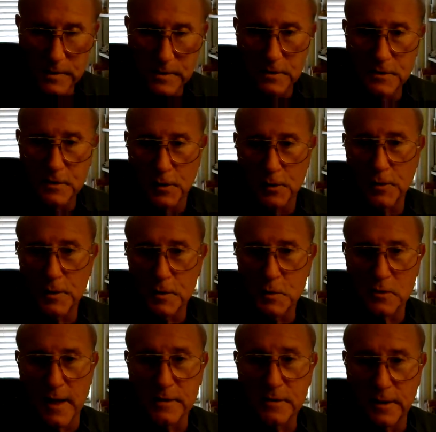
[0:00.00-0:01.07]
Bone
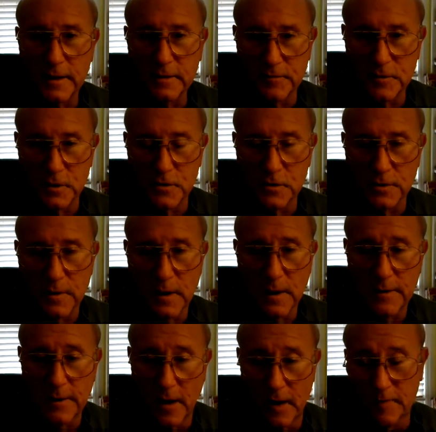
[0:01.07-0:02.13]
is considered a
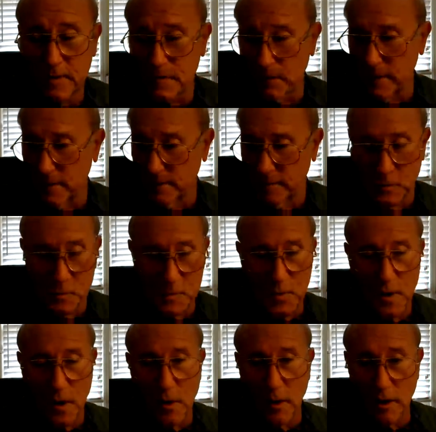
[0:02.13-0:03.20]
specialized connective tissue.